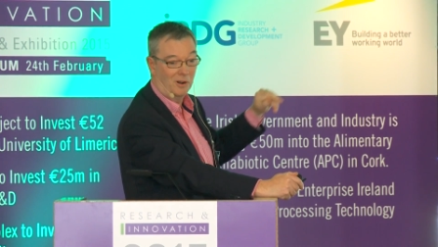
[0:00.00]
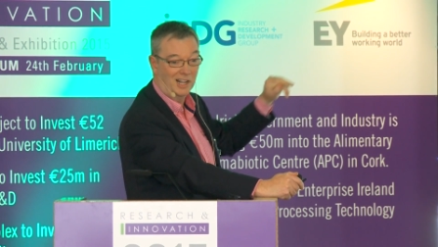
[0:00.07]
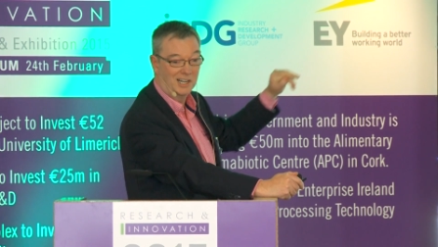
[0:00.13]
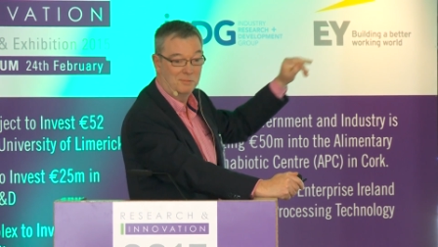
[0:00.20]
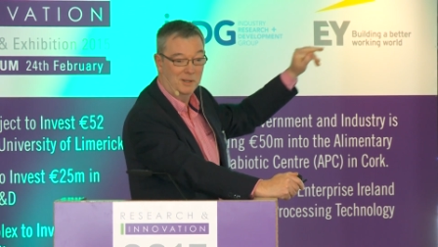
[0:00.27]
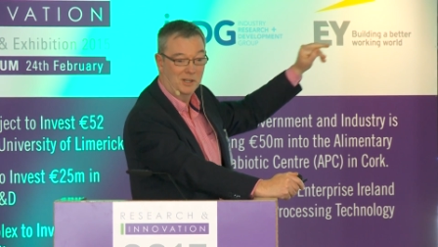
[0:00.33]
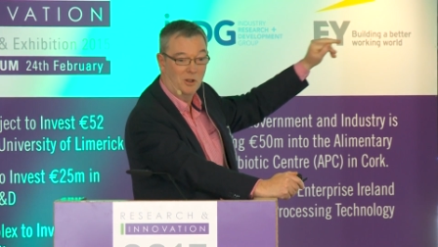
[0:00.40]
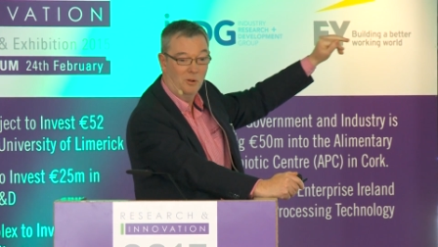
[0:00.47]
like
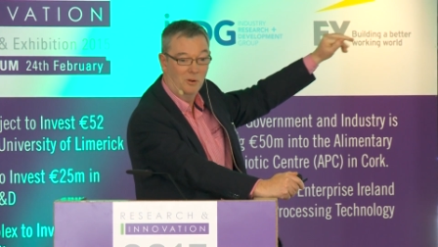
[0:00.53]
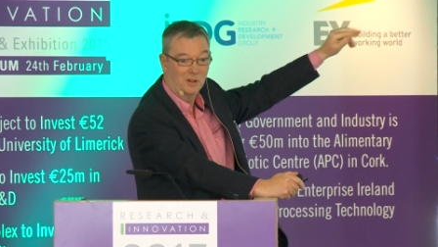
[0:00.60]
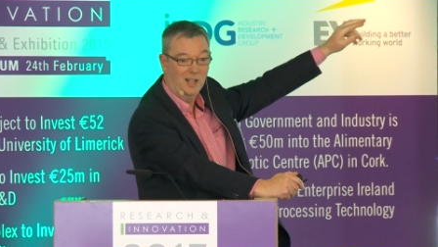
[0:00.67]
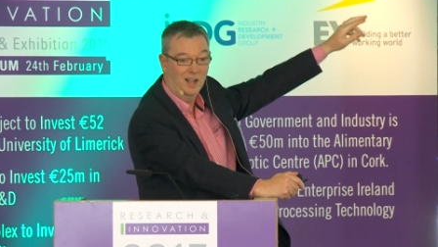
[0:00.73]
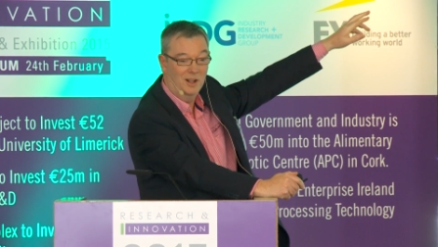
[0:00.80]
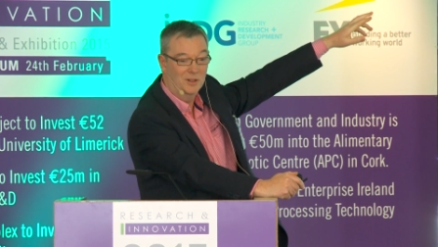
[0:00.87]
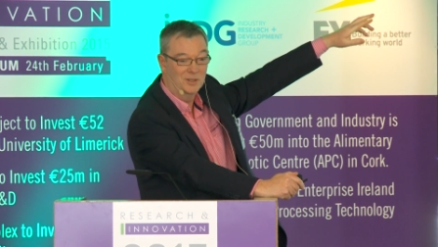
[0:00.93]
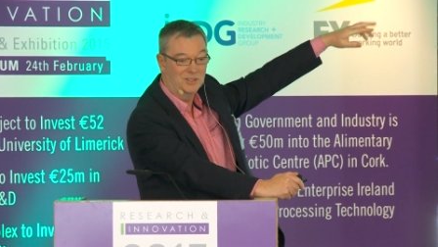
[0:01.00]
to be called
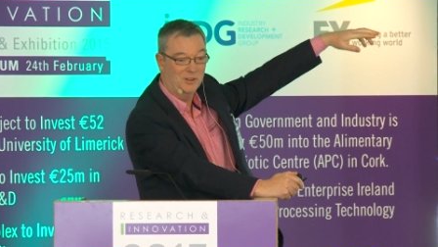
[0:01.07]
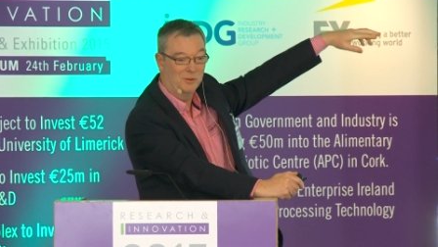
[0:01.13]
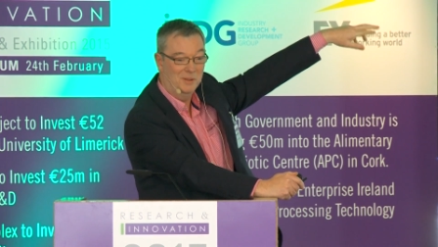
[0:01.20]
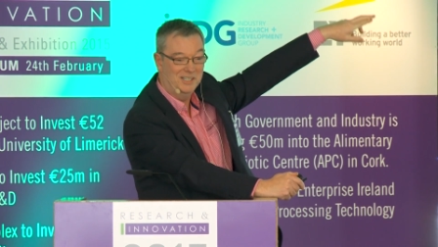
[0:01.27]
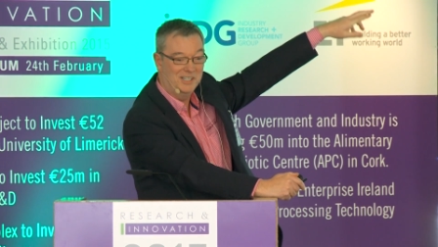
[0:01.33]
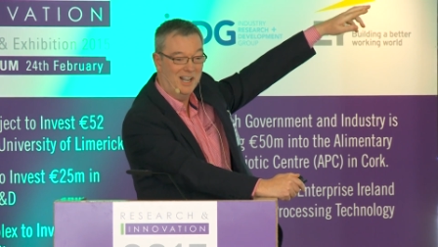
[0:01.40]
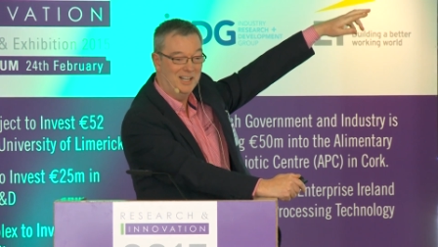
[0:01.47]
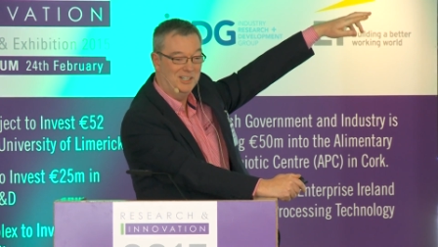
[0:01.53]
cows, so we
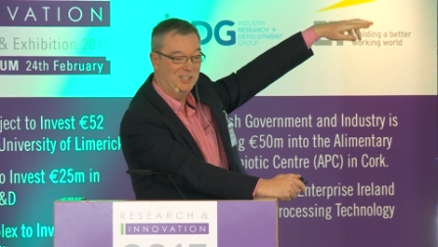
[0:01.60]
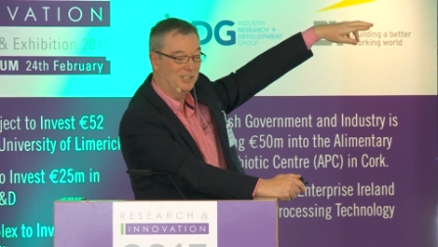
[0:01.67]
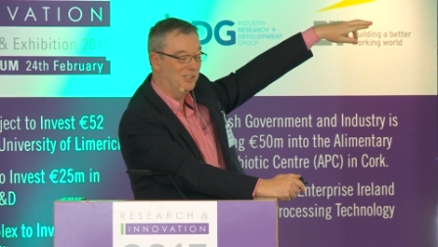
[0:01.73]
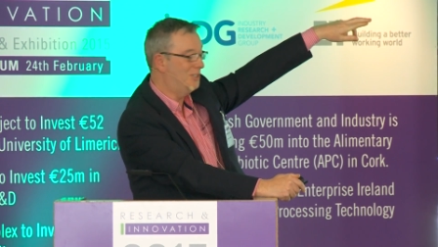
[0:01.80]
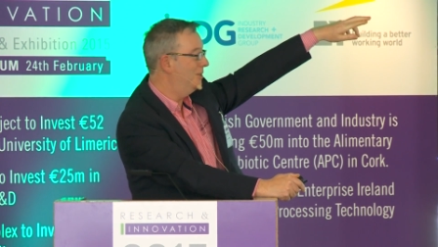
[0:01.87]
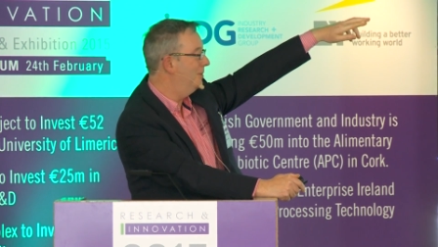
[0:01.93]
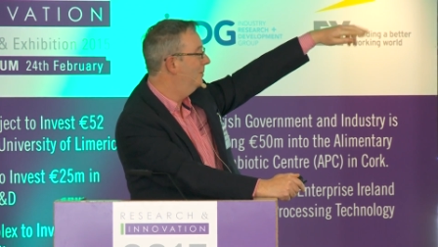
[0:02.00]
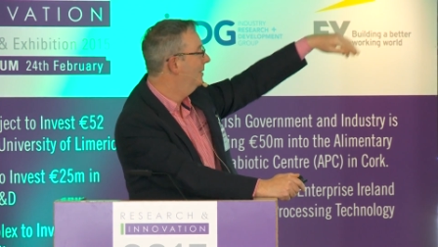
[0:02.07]
changed it
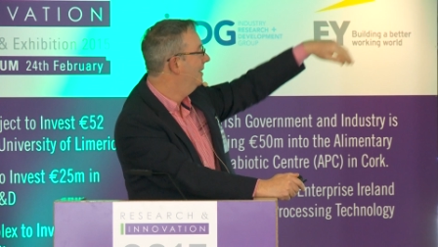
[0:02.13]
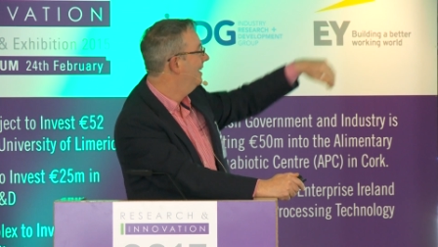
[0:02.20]
to